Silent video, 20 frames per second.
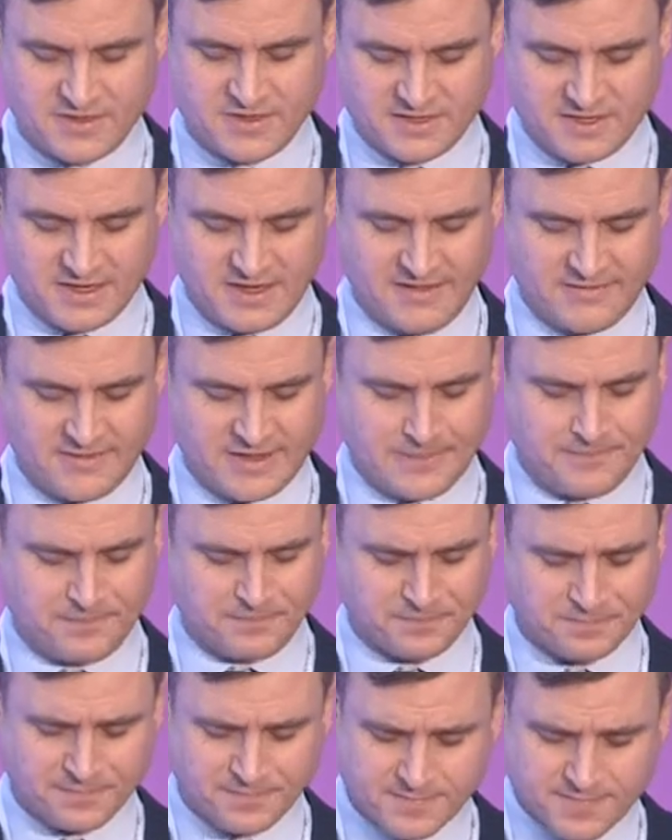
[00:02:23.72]
deliver?
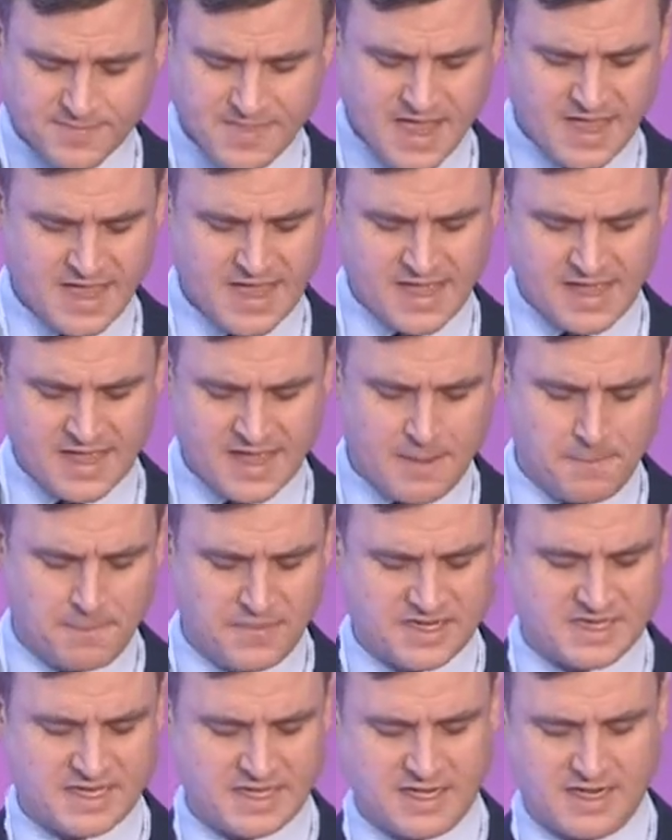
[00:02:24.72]
In
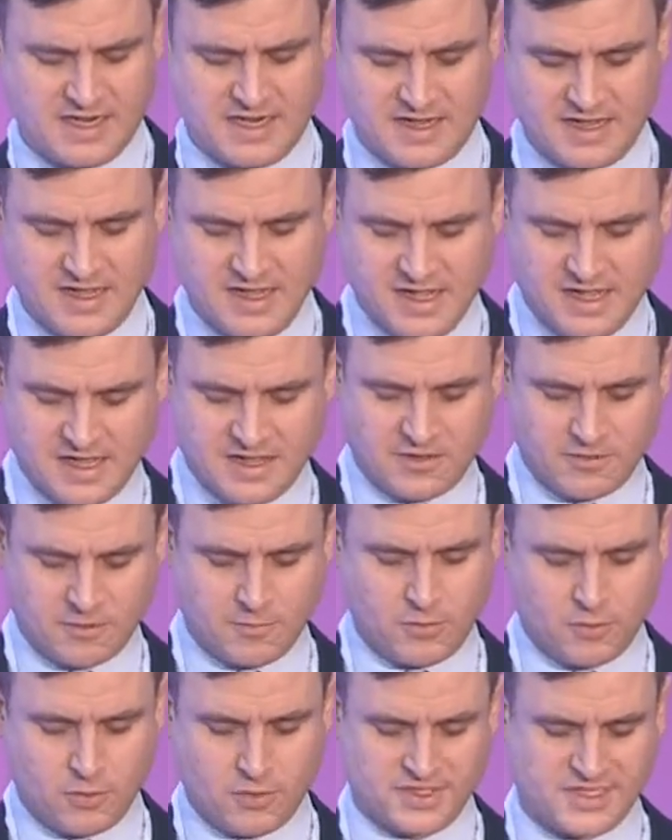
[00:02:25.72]
particular, the
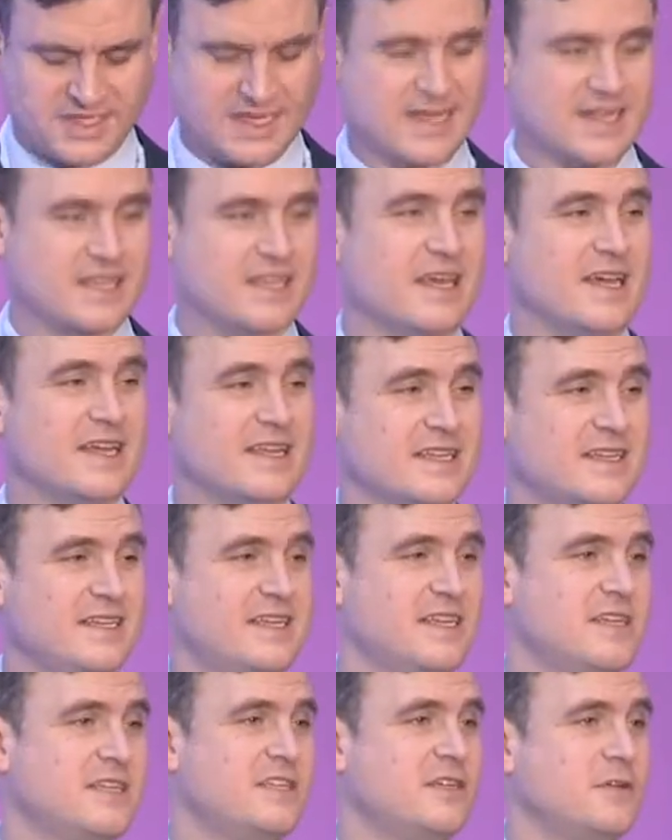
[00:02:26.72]
report said that at
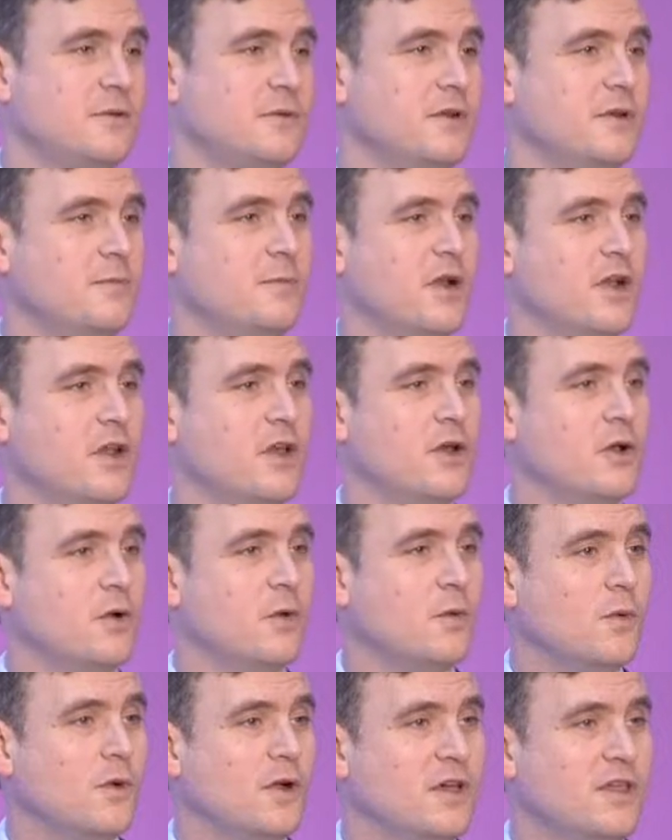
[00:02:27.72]
Tier 2 and
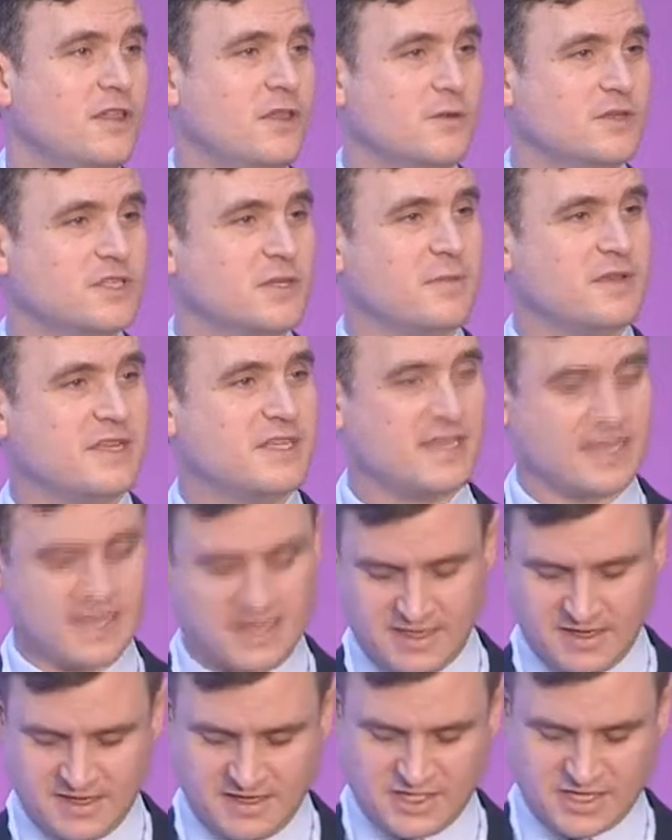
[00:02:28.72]
below, there was a
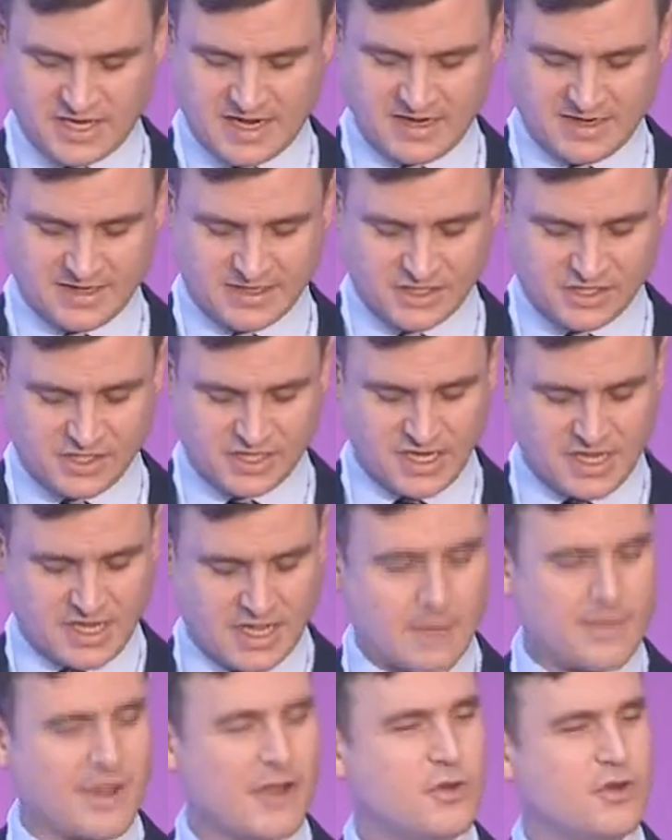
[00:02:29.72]
particular challenge
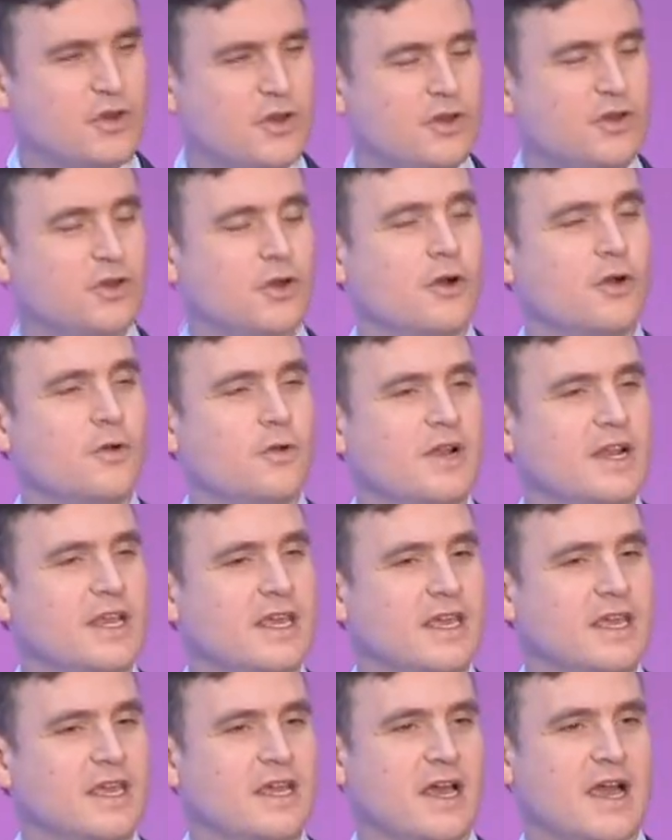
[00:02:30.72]
about not
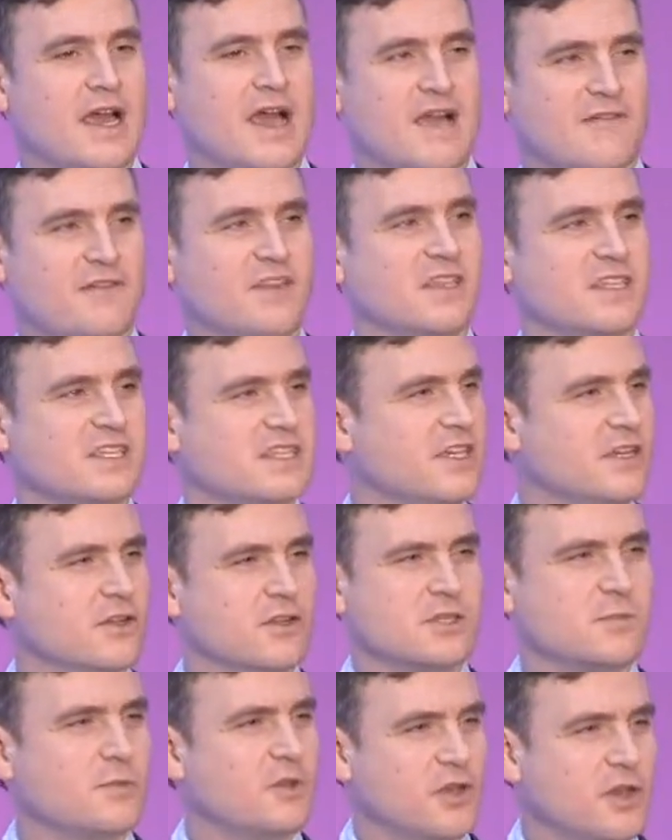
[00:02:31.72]
only having the
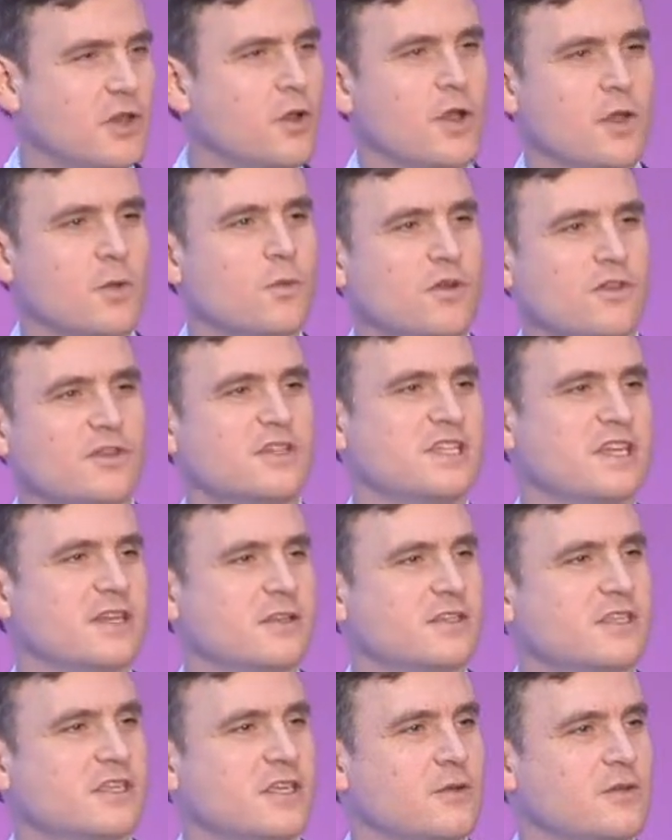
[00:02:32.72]
skills, but knowing what the
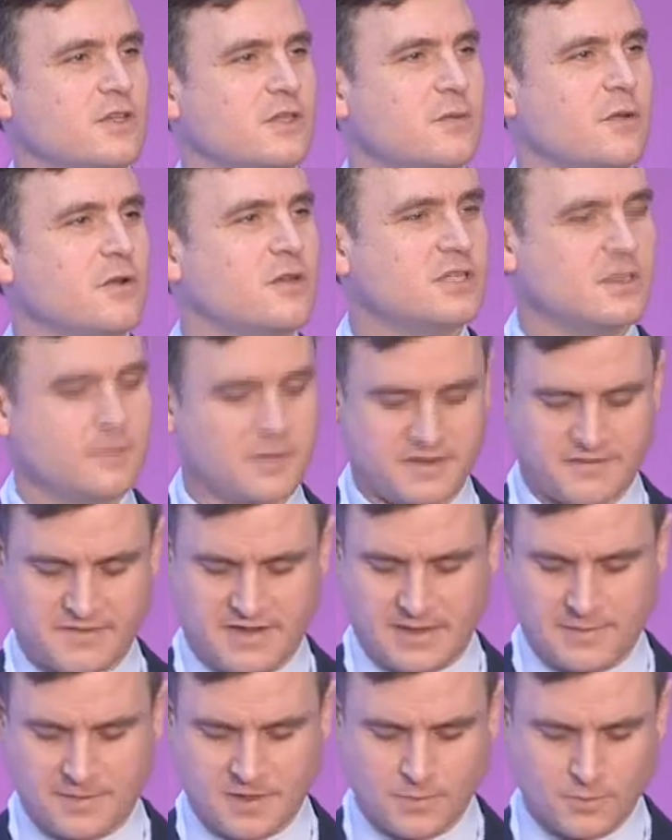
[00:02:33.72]
skills that they were supposed to be
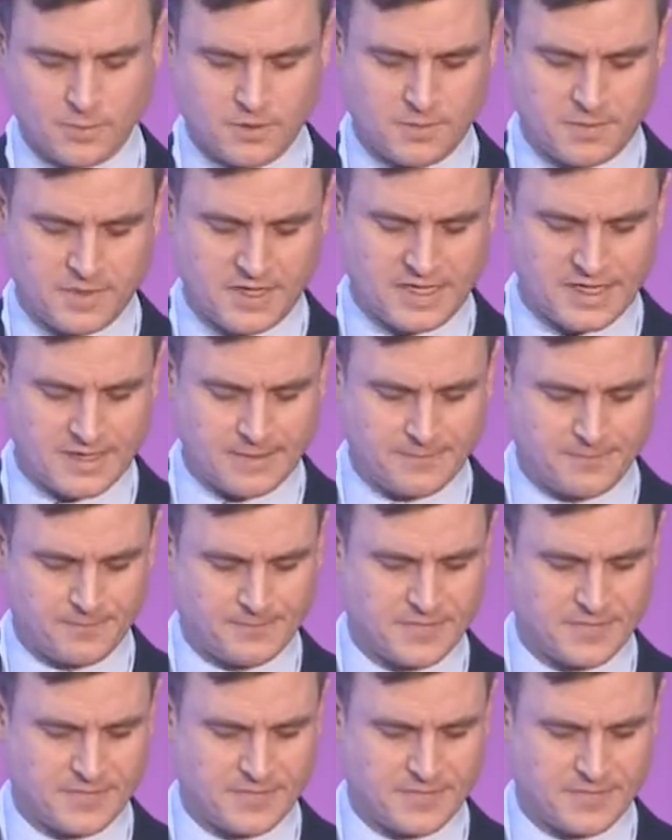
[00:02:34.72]
developing would be.